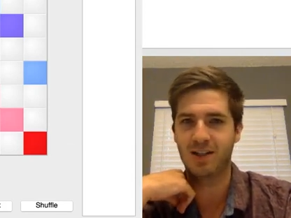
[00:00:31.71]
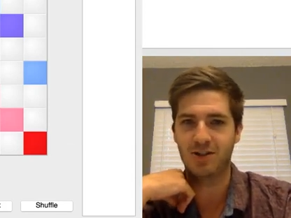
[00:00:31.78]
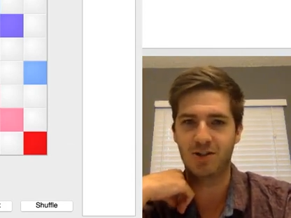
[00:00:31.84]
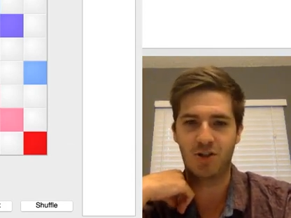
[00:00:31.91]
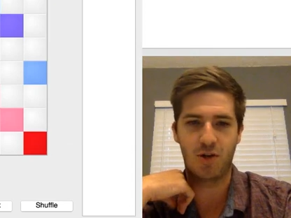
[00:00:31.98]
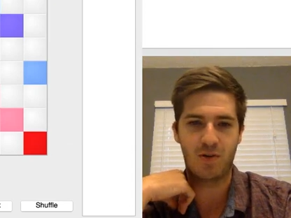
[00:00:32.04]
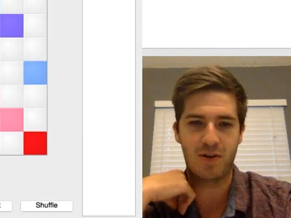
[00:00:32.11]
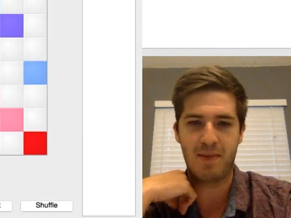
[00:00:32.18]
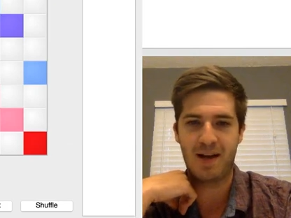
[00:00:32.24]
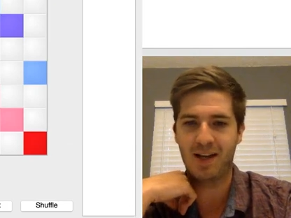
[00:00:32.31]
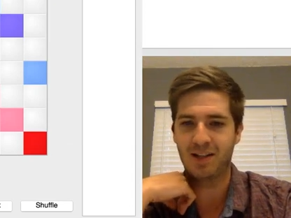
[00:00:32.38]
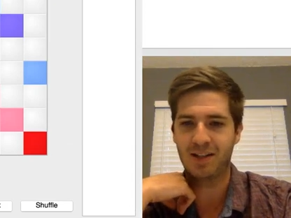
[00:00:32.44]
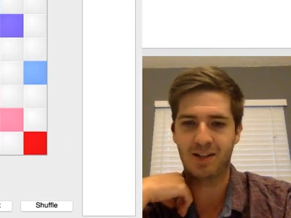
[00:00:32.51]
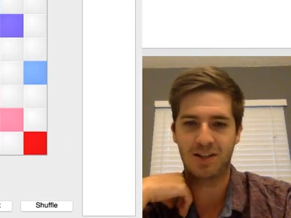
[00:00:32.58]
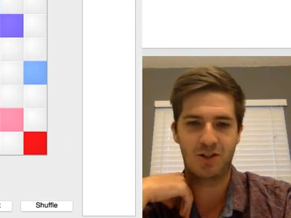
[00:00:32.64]
and Joey
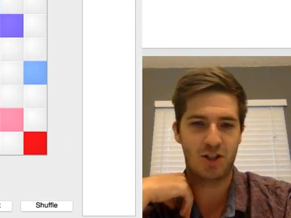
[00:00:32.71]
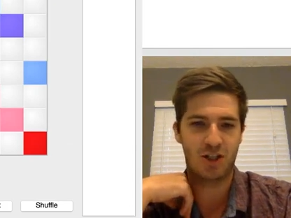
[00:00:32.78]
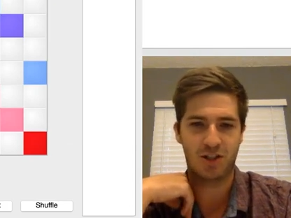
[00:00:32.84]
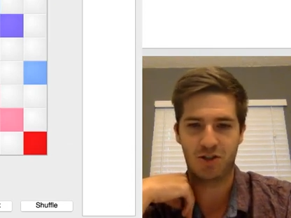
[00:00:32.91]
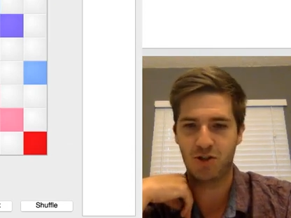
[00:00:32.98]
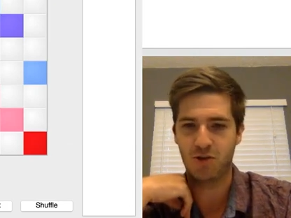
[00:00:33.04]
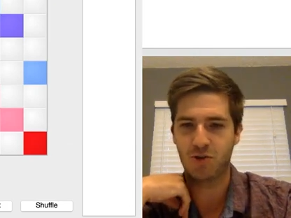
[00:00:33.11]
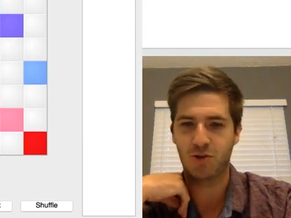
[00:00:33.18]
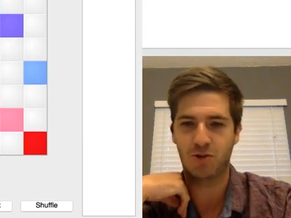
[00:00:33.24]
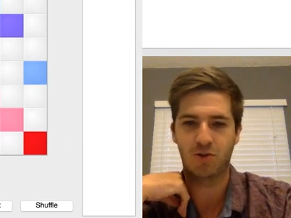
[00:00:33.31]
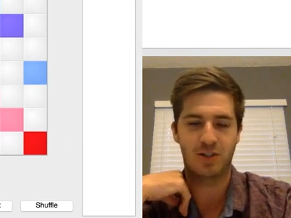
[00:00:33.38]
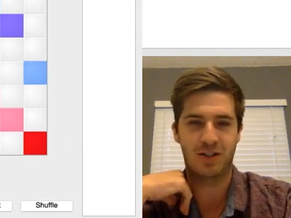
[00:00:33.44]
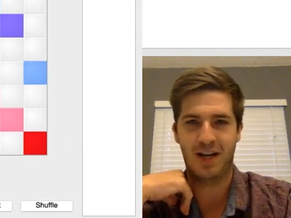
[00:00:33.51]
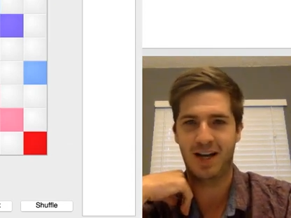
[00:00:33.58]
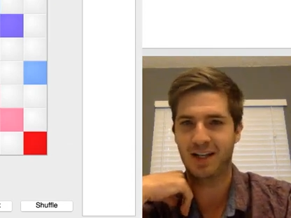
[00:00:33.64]
Malik and Josh Sokol
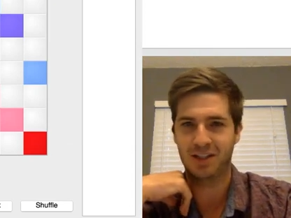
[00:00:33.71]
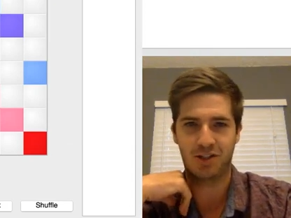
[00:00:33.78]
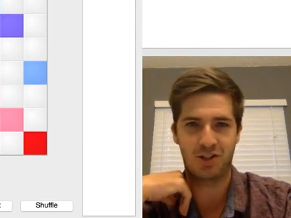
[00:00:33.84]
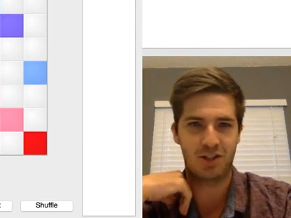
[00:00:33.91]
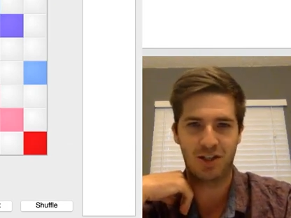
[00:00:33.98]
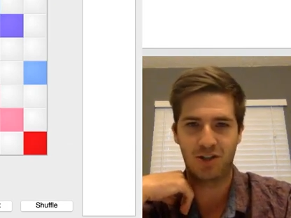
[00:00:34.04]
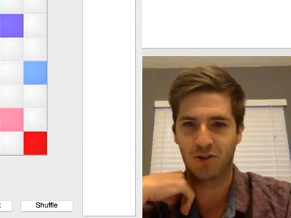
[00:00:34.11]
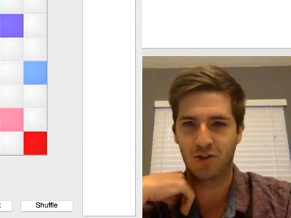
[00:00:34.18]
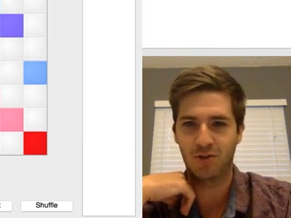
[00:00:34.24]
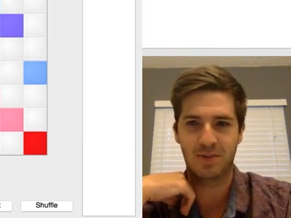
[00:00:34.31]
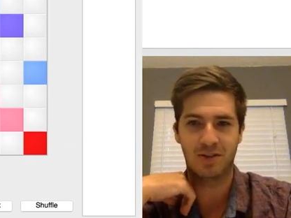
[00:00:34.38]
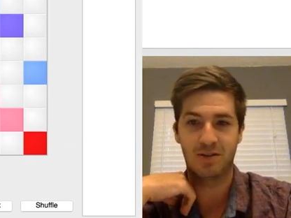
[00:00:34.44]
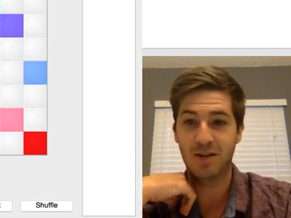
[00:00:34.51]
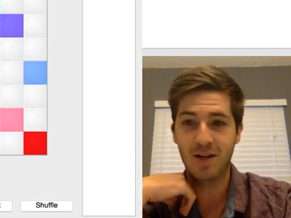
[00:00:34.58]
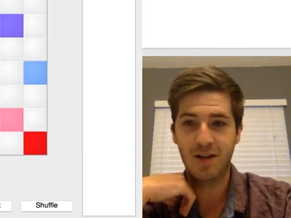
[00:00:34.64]
and Alex Seaholm, and